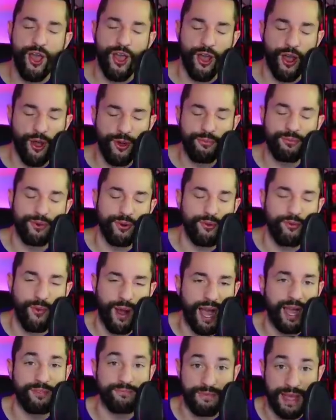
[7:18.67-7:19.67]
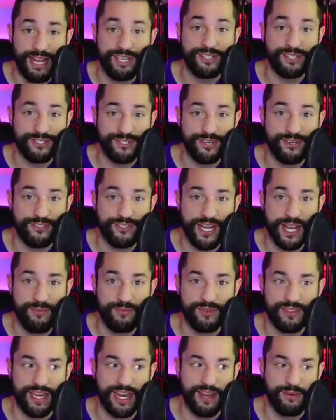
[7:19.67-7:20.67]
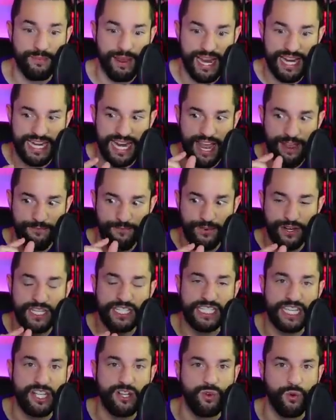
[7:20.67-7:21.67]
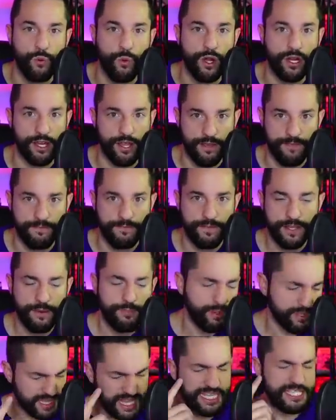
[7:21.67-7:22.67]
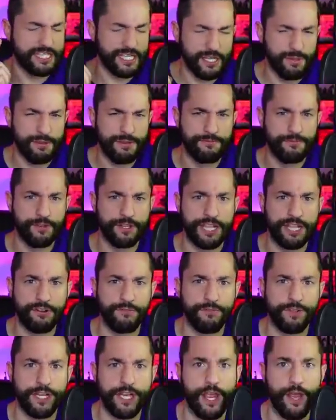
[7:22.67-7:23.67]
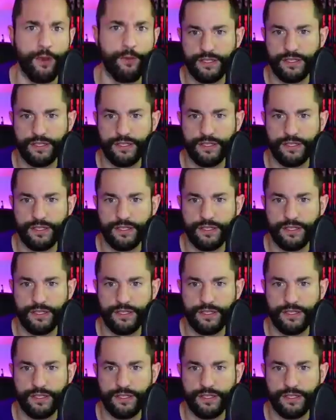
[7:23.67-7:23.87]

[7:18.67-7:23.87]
homebrew wild magic surge table that I made every single one of, but that's going to be for a later video.